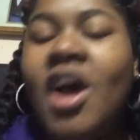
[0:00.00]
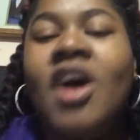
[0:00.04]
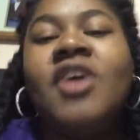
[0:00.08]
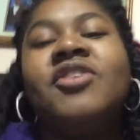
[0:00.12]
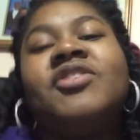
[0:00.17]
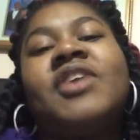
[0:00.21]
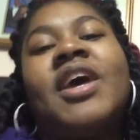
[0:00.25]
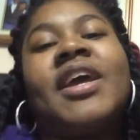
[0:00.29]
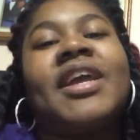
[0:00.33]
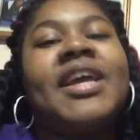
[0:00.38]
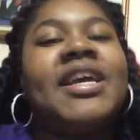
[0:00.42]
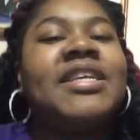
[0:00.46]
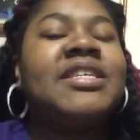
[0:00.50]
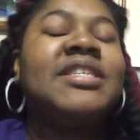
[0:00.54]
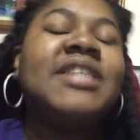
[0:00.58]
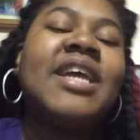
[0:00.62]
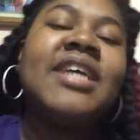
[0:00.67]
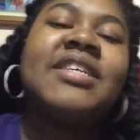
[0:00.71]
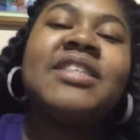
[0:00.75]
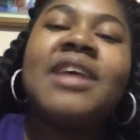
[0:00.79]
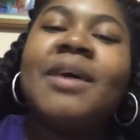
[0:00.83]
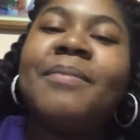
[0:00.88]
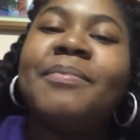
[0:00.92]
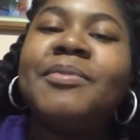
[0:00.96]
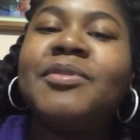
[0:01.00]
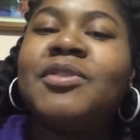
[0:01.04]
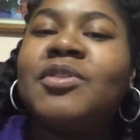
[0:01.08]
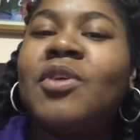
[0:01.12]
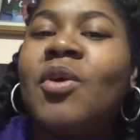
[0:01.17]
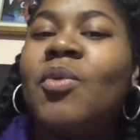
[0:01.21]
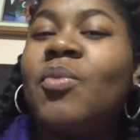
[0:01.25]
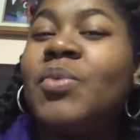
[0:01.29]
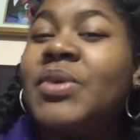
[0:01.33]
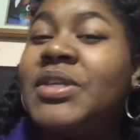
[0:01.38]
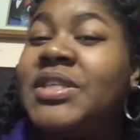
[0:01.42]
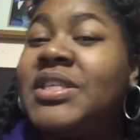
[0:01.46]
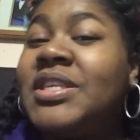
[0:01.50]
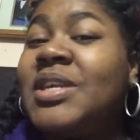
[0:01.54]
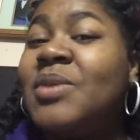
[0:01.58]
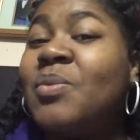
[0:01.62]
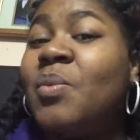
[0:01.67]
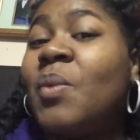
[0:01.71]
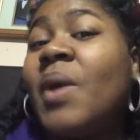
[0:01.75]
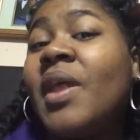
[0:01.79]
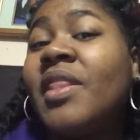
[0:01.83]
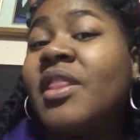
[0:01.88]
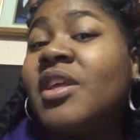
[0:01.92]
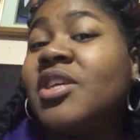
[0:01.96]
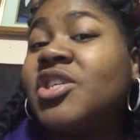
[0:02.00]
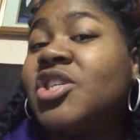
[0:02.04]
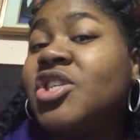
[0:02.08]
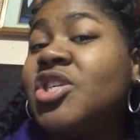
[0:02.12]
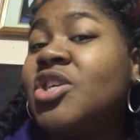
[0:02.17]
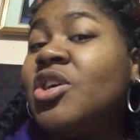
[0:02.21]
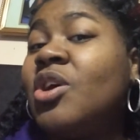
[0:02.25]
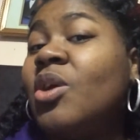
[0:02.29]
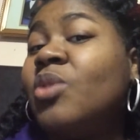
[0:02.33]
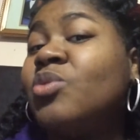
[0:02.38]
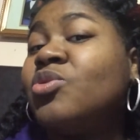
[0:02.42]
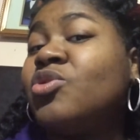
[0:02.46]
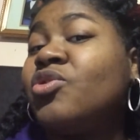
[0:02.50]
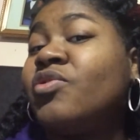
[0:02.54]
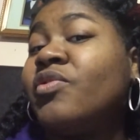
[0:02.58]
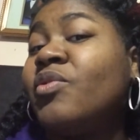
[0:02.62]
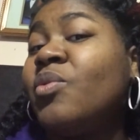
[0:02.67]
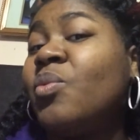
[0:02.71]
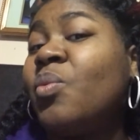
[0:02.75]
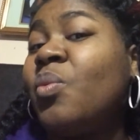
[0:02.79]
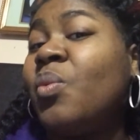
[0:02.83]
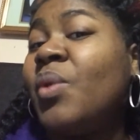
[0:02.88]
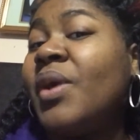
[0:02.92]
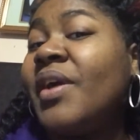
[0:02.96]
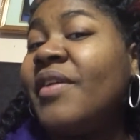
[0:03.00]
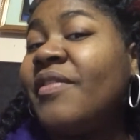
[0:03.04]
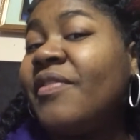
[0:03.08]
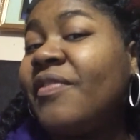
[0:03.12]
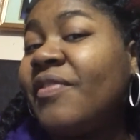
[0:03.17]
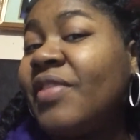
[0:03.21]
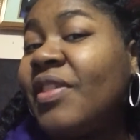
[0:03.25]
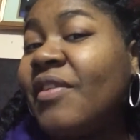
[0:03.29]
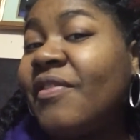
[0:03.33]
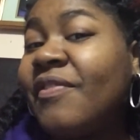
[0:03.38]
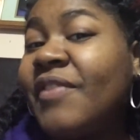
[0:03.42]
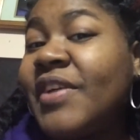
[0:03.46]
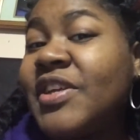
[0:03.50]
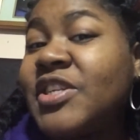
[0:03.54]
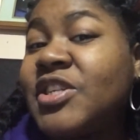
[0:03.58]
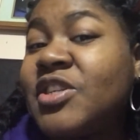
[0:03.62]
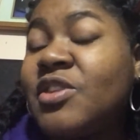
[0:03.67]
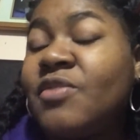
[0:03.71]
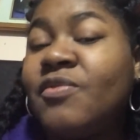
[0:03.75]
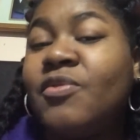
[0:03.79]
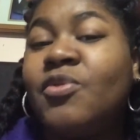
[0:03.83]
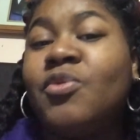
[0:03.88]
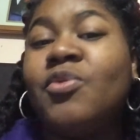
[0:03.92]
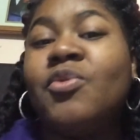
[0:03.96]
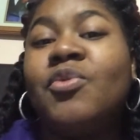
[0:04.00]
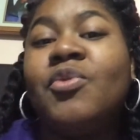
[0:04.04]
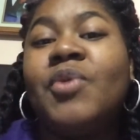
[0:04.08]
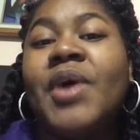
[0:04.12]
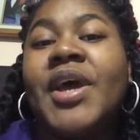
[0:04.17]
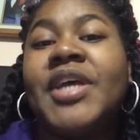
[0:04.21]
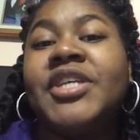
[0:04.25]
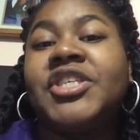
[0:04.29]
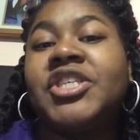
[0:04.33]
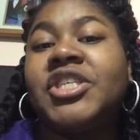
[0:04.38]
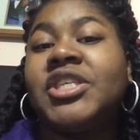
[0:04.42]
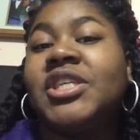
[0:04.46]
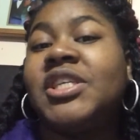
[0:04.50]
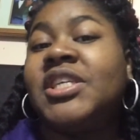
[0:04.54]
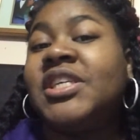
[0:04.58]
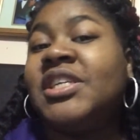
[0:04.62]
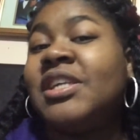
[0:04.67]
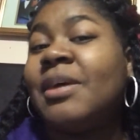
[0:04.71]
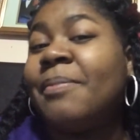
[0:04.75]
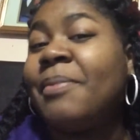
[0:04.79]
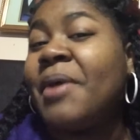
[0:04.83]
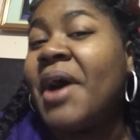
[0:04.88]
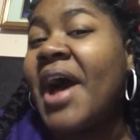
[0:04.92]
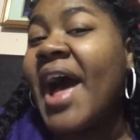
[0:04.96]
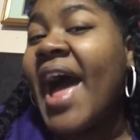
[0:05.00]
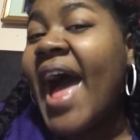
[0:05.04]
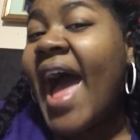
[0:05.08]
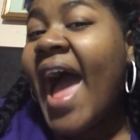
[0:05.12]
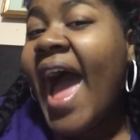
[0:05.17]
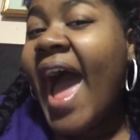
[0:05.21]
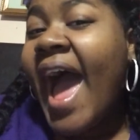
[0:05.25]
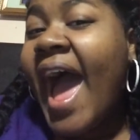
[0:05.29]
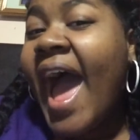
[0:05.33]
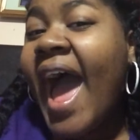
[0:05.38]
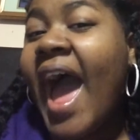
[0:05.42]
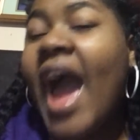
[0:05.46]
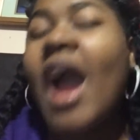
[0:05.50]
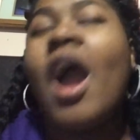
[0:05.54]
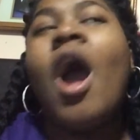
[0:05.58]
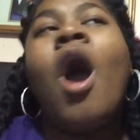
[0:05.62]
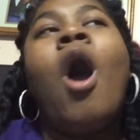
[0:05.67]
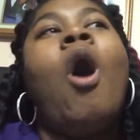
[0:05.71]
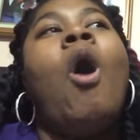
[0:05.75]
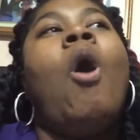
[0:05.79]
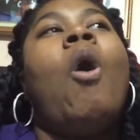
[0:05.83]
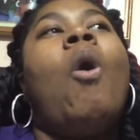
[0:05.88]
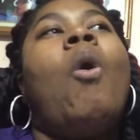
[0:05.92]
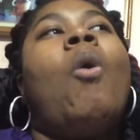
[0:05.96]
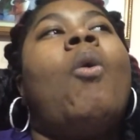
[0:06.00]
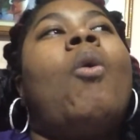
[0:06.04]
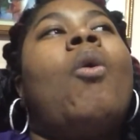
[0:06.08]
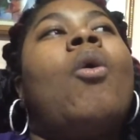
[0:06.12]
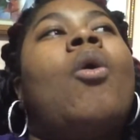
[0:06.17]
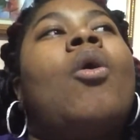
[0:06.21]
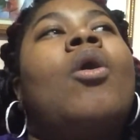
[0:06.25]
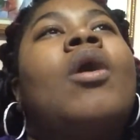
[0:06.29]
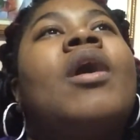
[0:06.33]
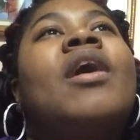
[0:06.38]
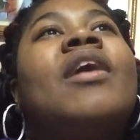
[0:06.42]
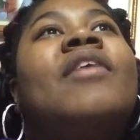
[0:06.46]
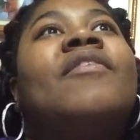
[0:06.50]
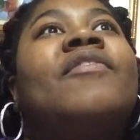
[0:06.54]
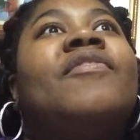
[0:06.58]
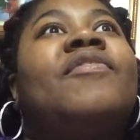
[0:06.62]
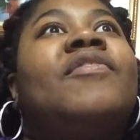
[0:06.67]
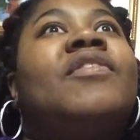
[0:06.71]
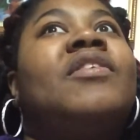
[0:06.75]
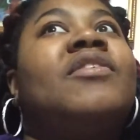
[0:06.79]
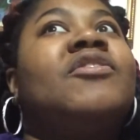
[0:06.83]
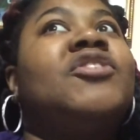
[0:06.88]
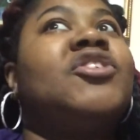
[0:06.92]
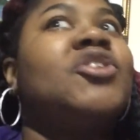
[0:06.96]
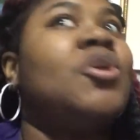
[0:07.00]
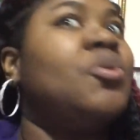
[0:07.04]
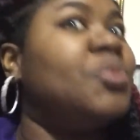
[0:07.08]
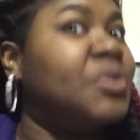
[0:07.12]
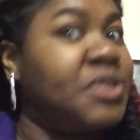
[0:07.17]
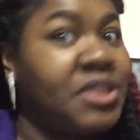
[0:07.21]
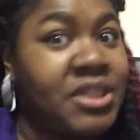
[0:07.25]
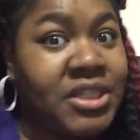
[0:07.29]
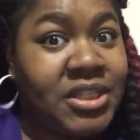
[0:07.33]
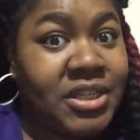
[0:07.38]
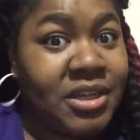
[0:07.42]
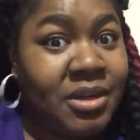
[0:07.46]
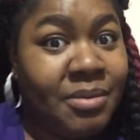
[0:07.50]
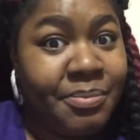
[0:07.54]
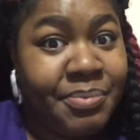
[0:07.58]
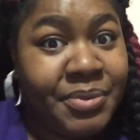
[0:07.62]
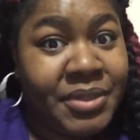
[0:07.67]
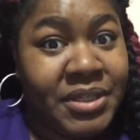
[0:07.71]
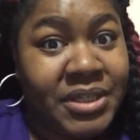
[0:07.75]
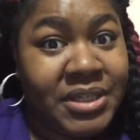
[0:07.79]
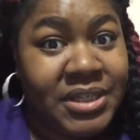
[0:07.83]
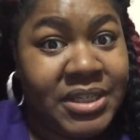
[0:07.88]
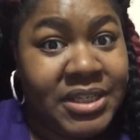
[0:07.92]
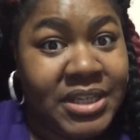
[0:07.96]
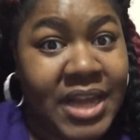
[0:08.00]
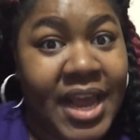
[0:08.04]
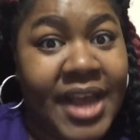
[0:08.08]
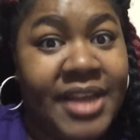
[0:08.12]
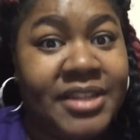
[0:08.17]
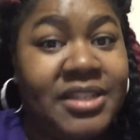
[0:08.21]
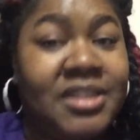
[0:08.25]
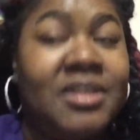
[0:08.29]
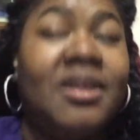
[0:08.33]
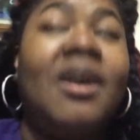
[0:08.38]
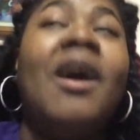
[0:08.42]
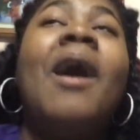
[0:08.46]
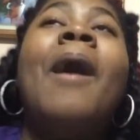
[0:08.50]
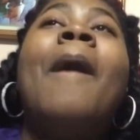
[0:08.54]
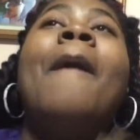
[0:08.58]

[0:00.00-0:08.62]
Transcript: So I guess next episode we see whether she goes through with the festival and she cleaned up her act, or if the show was just a complete disaster.